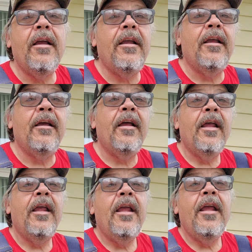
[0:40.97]
yeah.
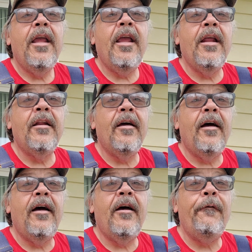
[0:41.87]
And
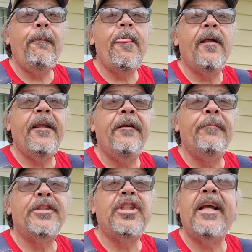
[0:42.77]
uh, give him
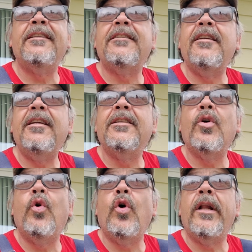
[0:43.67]
a chance. He's a
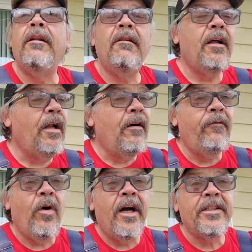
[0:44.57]
hoot. I love
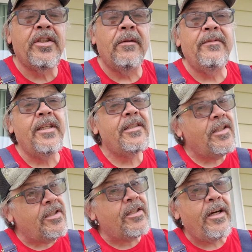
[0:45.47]
watching him. This is
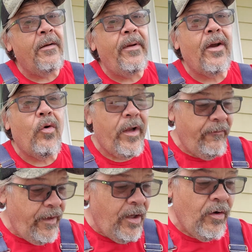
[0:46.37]
just going to be a quick
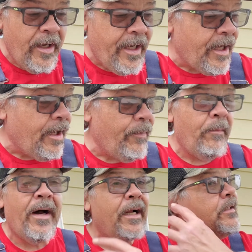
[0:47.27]
video. I got a couple
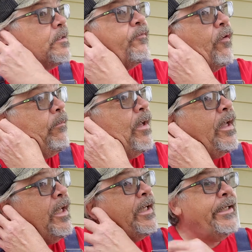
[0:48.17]
boxes from
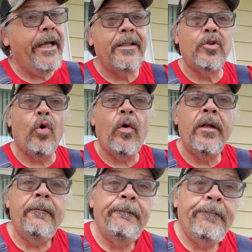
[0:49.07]
Dead
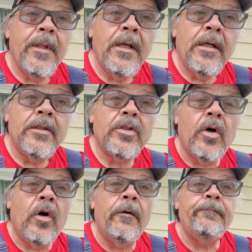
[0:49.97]
Zone.
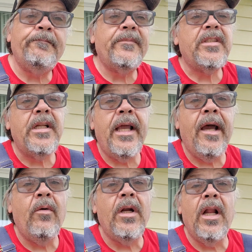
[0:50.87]
So today
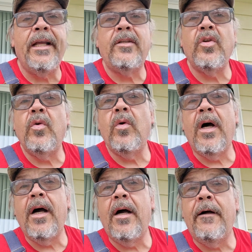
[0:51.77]
I would like to
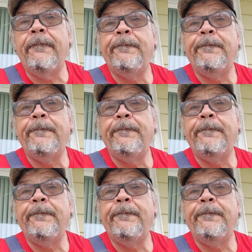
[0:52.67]
uh,